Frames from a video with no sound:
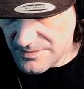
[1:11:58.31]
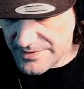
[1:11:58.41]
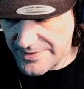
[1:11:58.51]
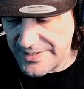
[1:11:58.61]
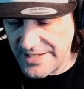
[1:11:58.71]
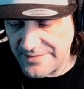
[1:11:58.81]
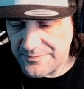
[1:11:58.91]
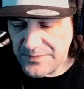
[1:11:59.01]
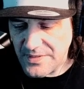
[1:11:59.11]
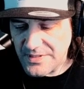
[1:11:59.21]
Okay,
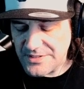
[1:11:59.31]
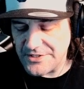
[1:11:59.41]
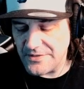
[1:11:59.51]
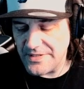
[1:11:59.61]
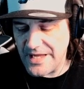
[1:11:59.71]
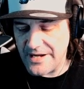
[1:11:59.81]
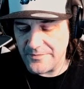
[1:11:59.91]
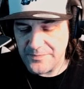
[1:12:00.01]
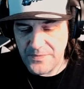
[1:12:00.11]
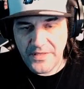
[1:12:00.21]
so now,
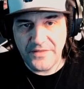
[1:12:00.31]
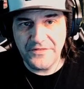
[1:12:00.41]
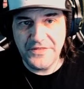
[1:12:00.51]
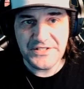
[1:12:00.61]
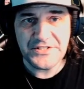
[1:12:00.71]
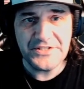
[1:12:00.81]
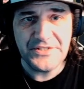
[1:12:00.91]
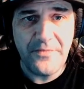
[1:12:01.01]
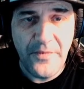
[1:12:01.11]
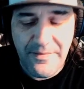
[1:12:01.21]
this is the
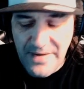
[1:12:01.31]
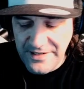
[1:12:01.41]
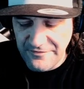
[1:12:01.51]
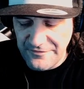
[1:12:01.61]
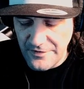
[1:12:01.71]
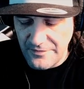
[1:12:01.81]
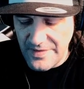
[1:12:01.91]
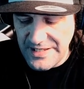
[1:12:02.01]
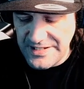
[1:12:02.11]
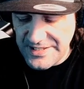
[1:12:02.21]
one microphone
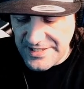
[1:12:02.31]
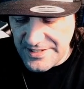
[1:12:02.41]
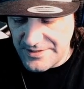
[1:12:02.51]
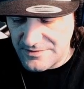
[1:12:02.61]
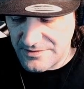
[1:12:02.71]
right here.